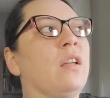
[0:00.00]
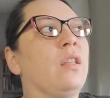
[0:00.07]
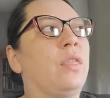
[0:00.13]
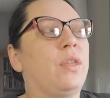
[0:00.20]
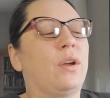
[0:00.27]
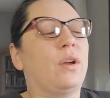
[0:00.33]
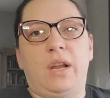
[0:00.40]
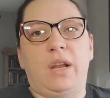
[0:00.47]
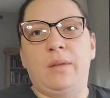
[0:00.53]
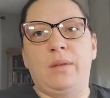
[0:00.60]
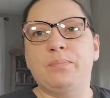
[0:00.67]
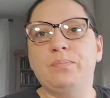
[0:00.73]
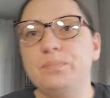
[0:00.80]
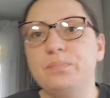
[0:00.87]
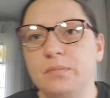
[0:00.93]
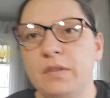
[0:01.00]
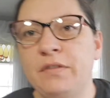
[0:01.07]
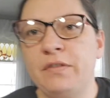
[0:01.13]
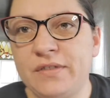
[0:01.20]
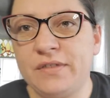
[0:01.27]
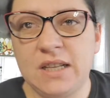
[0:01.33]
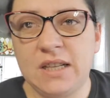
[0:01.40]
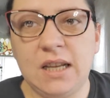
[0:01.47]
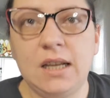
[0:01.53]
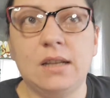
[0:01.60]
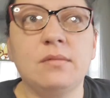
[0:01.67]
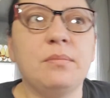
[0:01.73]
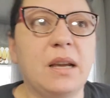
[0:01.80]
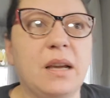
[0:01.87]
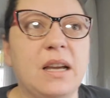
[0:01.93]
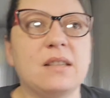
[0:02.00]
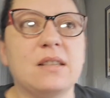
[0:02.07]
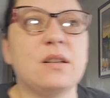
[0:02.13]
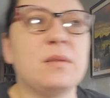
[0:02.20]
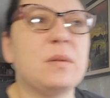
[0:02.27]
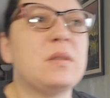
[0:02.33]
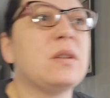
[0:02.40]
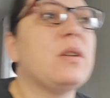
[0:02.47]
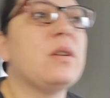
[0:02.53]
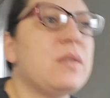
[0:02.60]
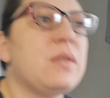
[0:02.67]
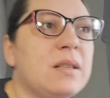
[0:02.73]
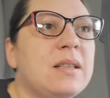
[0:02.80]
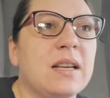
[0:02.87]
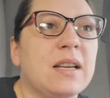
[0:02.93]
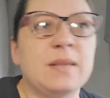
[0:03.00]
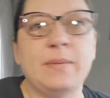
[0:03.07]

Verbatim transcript: 30, 15, because they're supposed to close at 6,